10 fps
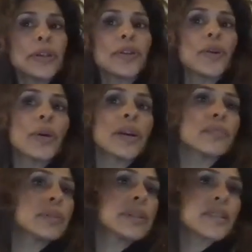but you know
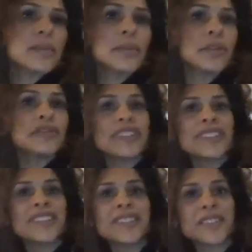what? Placebo
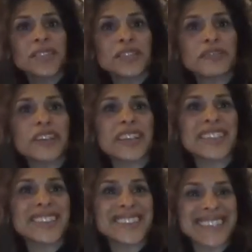effect is still an effect.